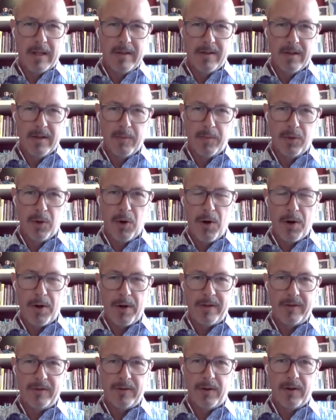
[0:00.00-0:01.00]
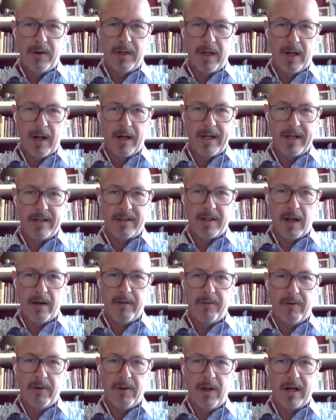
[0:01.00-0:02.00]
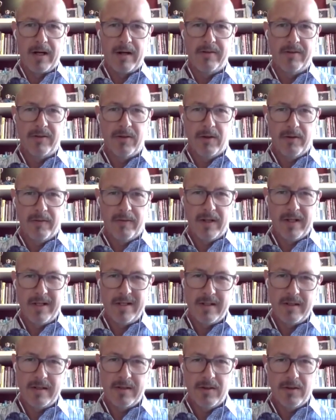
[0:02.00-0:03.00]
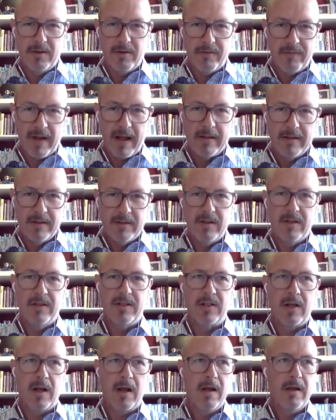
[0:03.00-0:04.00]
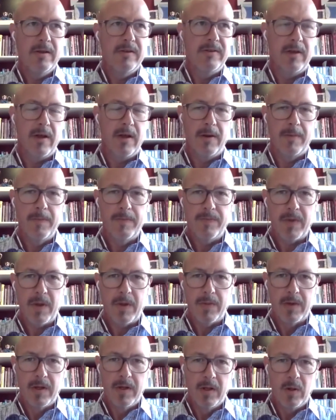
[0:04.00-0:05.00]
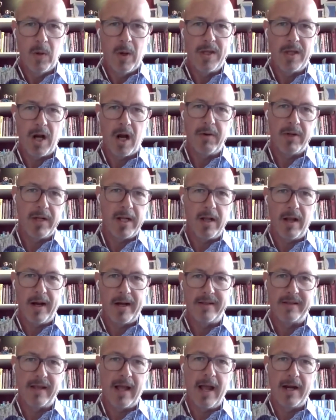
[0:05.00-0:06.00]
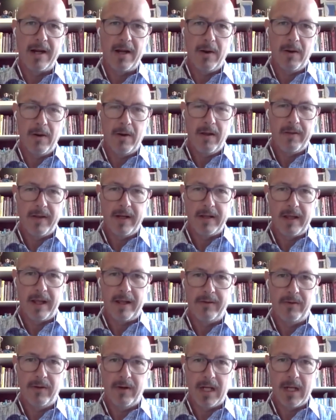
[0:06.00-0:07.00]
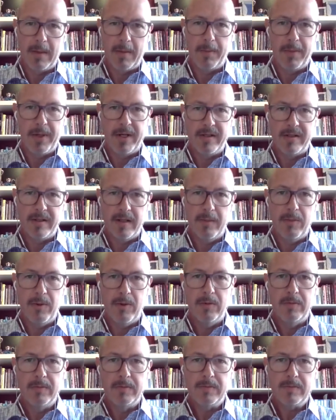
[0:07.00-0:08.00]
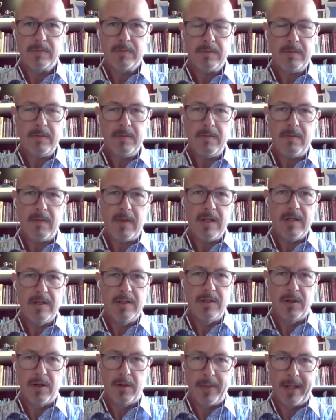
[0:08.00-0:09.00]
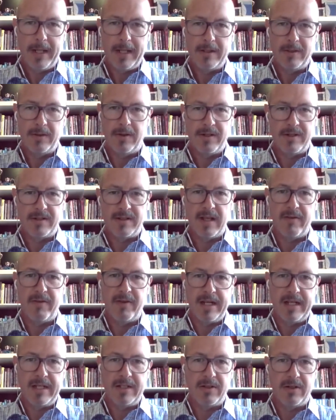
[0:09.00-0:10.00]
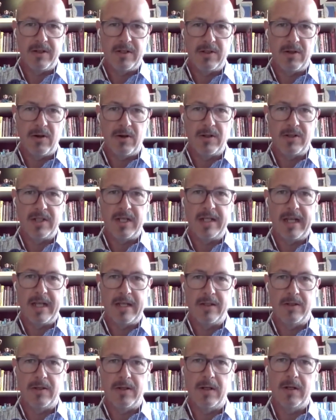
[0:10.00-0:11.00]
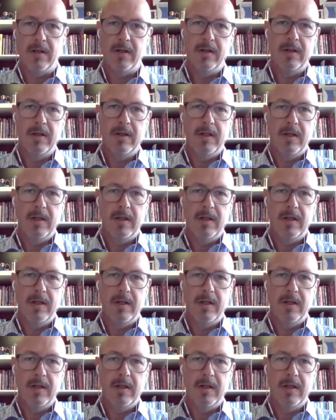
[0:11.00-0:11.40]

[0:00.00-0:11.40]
that sort of broader sort of, I guess, go for like a sort of a listed sort of fund sort of style. So one that I really like is Argo. I think they sort of keep it pretty simple. Sort of pick sort of 70 sort of stocks in that sort